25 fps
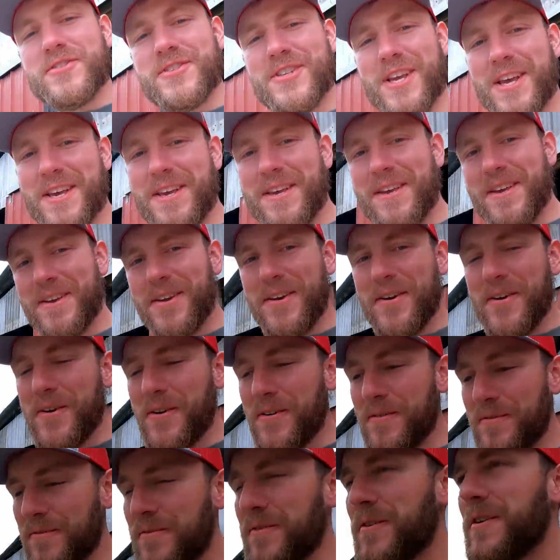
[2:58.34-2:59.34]
is taken
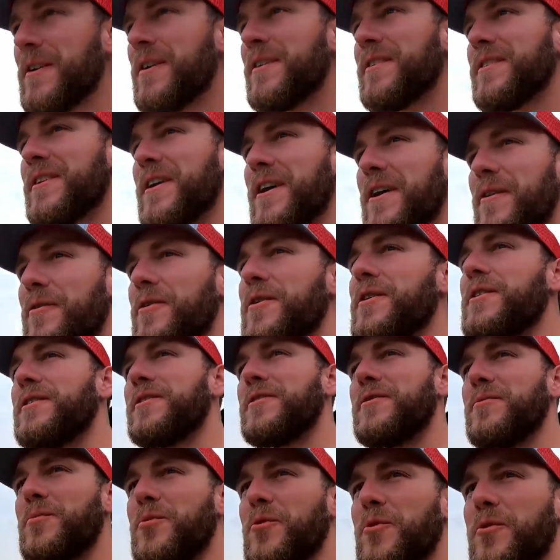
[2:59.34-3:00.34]
care of. Now
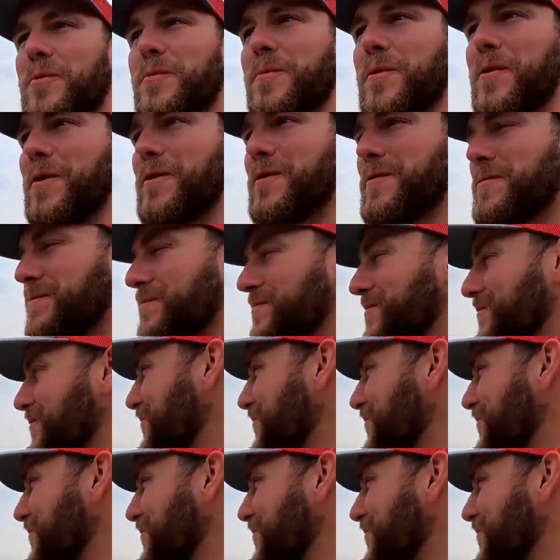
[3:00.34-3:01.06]
on to the bull barn.